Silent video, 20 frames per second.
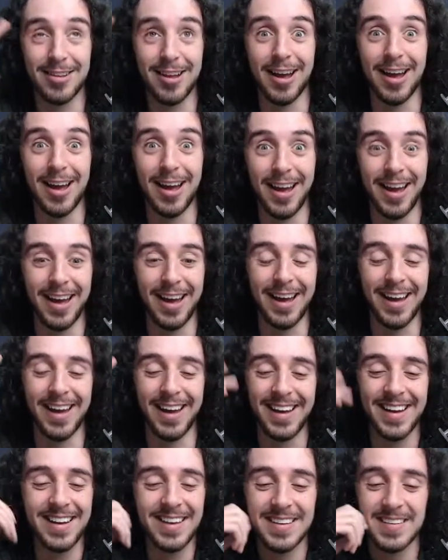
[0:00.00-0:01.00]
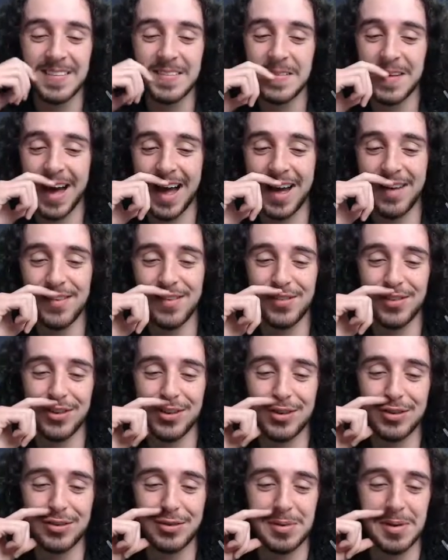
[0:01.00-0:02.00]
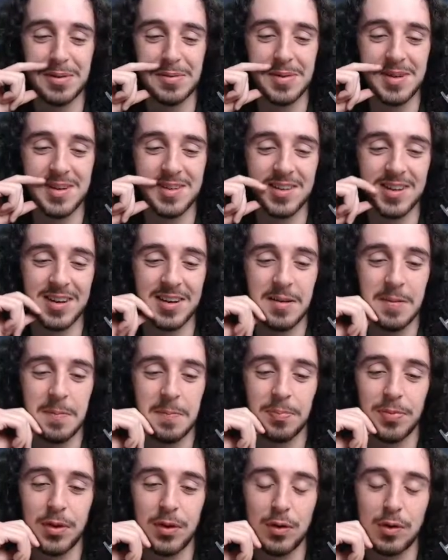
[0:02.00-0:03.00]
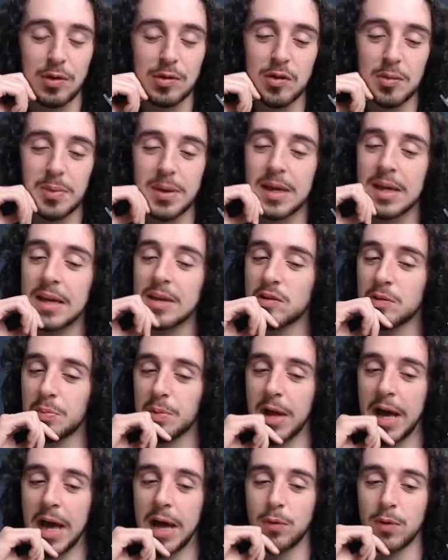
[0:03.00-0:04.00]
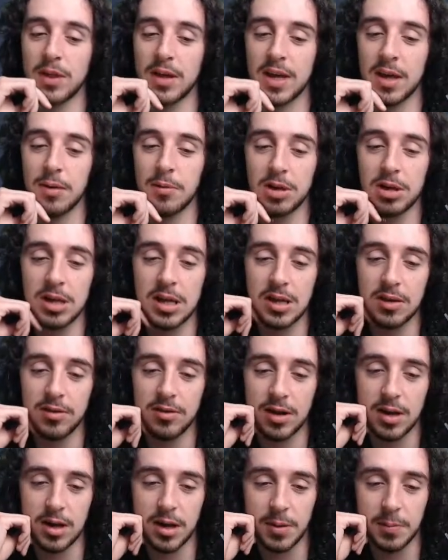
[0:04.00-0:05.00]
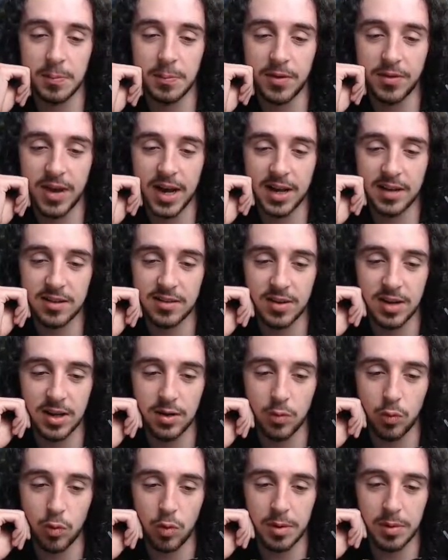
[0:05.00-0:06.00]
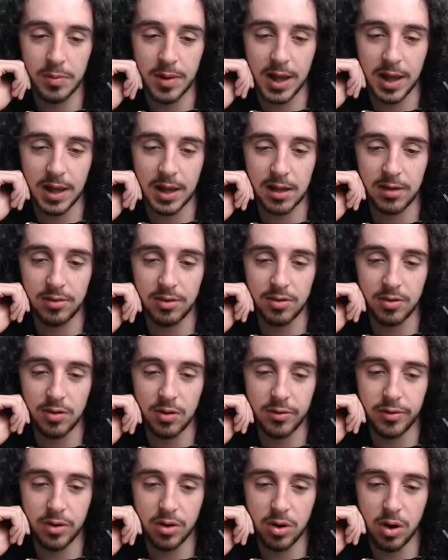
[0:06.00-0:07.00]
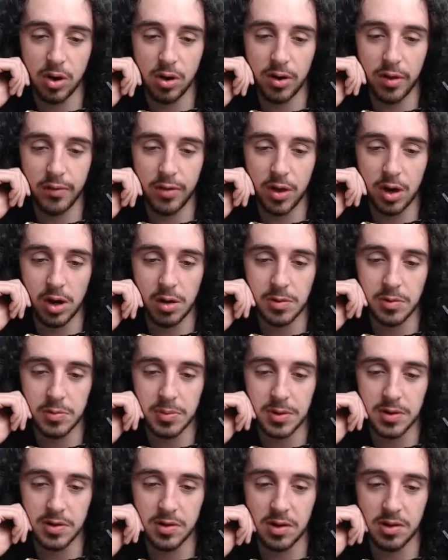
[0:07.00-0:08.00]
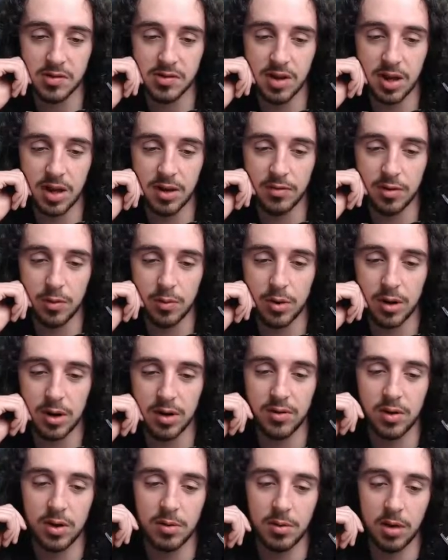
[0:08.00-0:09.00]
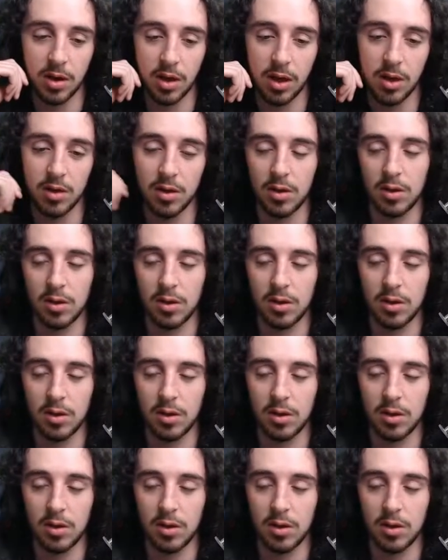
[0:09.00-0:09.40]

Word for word: Duh. IV fluids will be administered. You'll also be supplied with a chemically um, activated warming blanket if you still feel cold after 30 minutes. Please alert staff. Don't worry if you have. Okay,